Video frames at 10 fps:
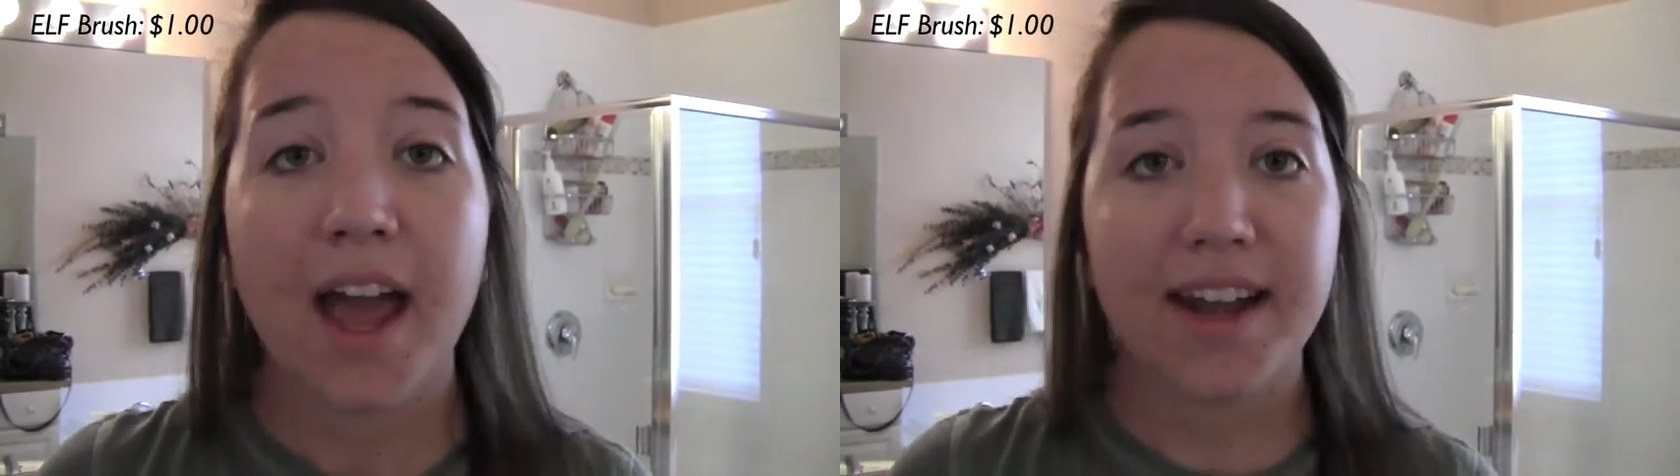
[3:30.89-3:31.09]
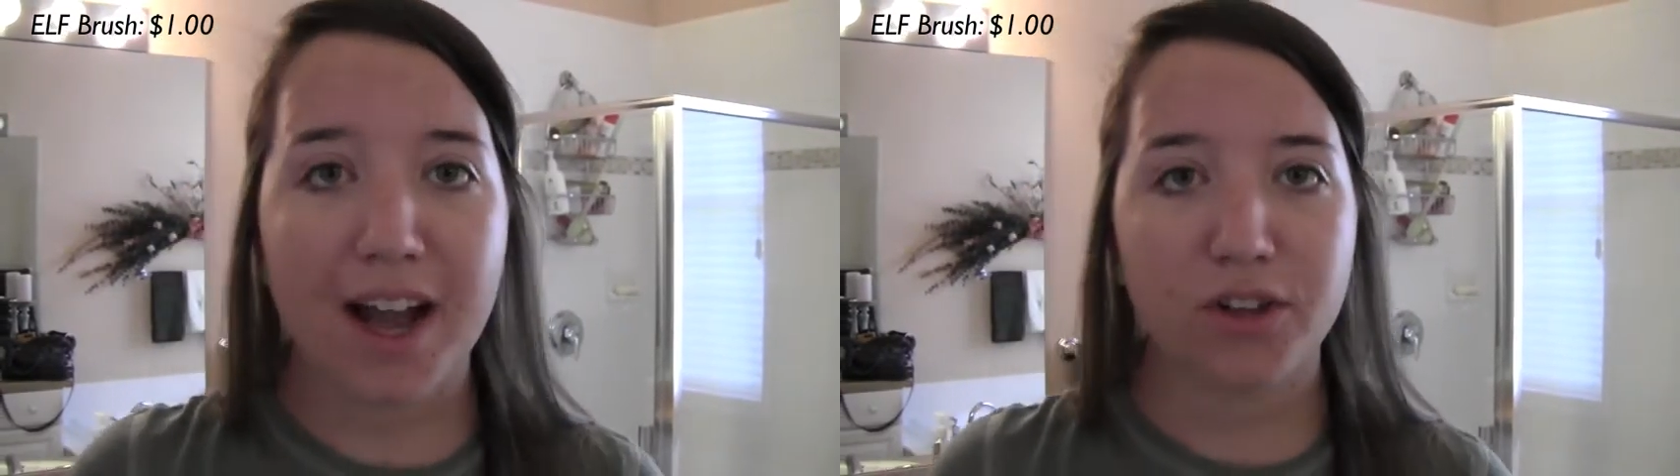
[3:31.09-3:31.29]

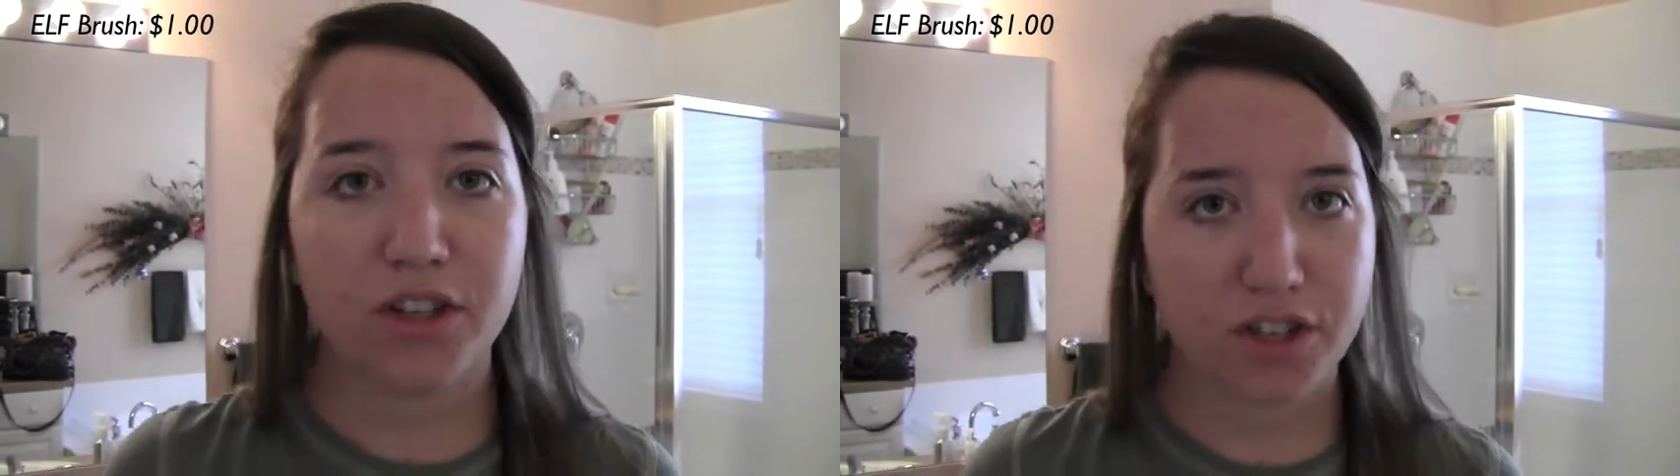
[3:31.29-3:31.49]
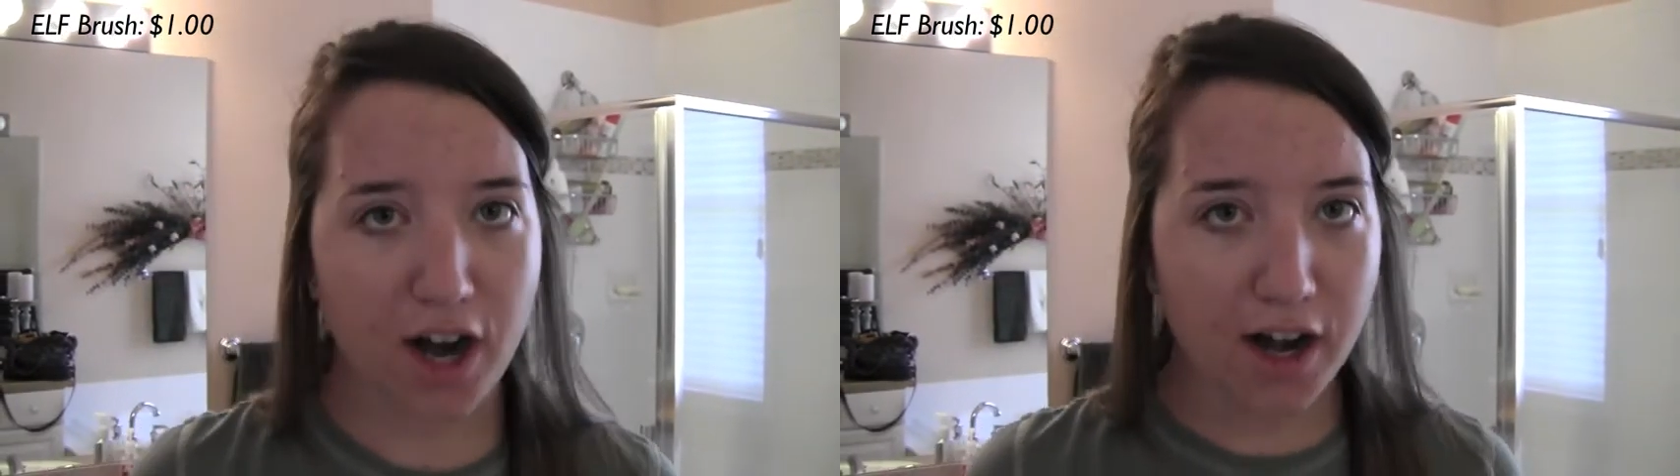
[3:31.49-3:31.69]
Now to
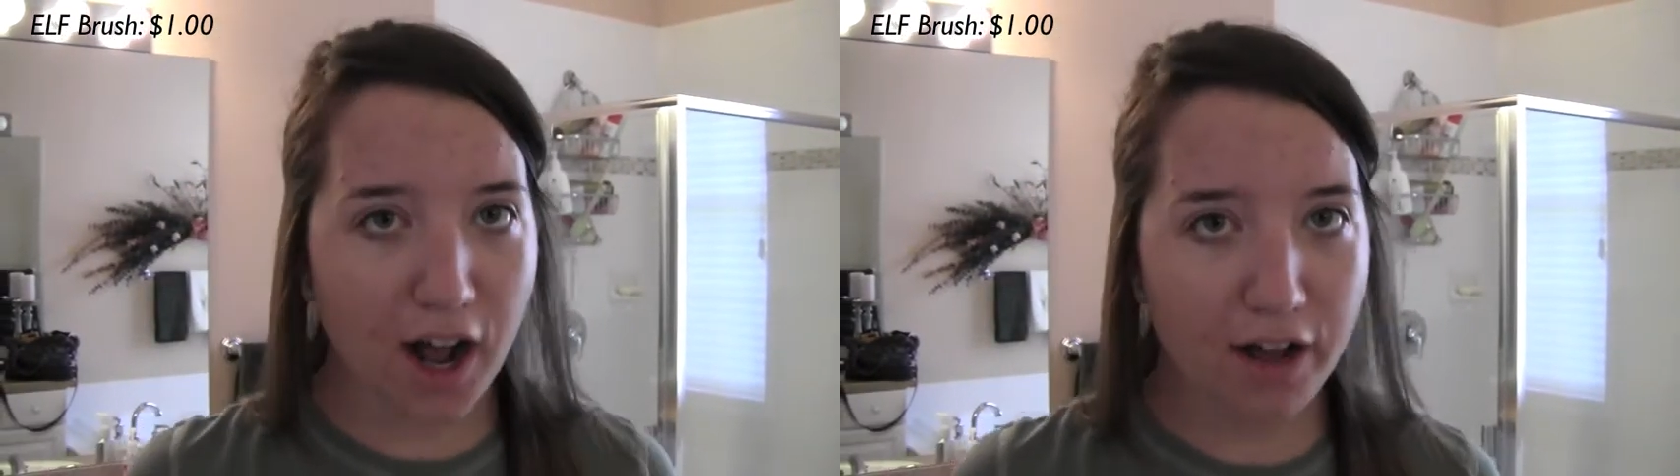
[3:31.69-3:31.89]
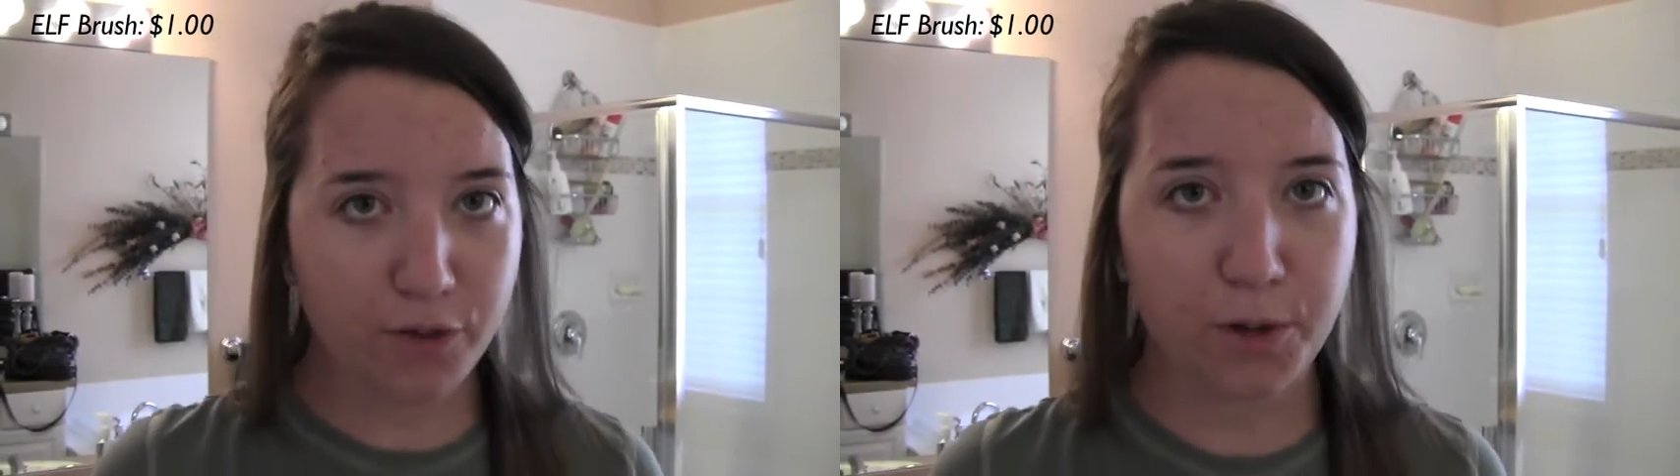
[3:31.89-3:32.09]
start
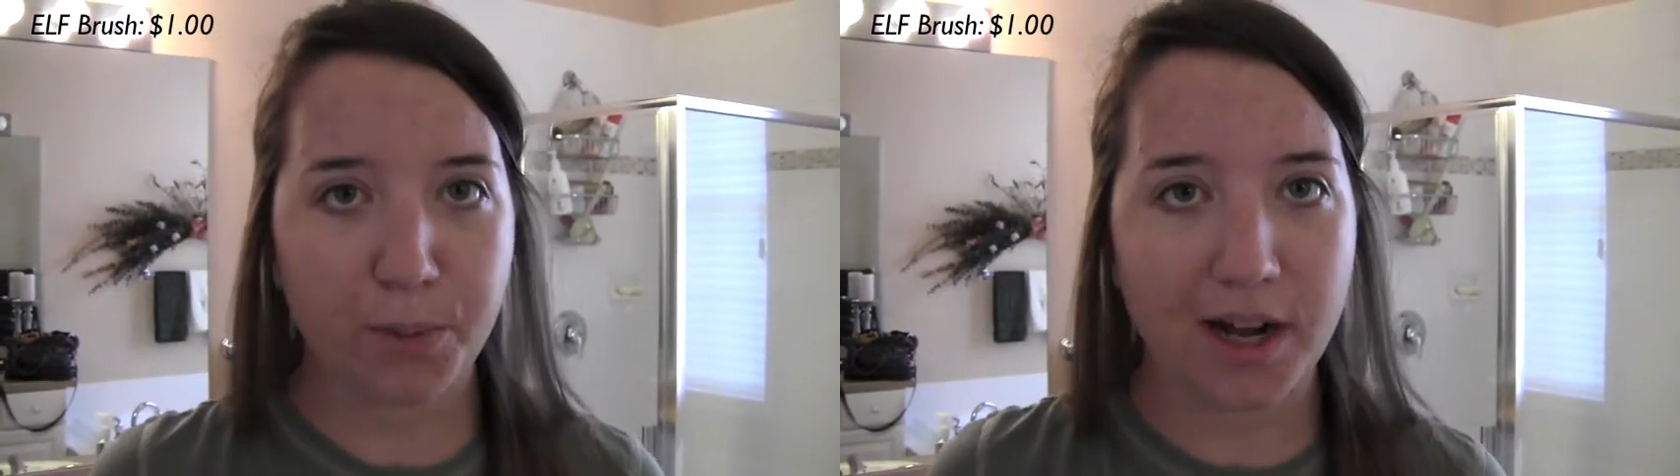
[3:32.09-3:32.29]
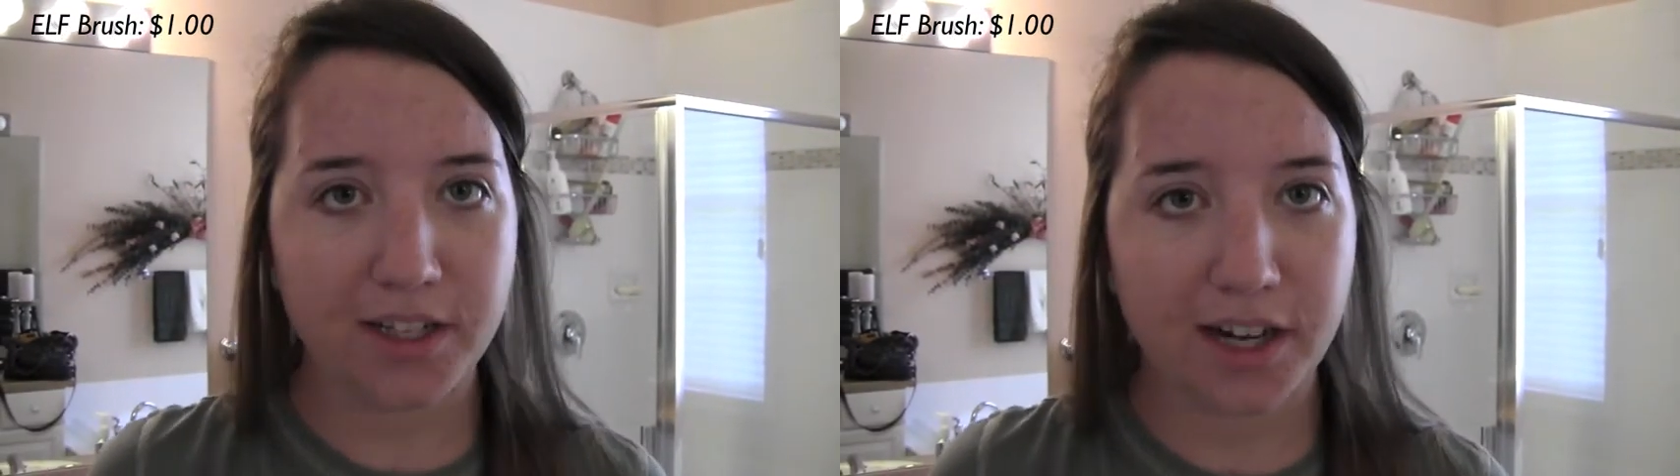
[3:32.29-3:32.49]
off with bronzer,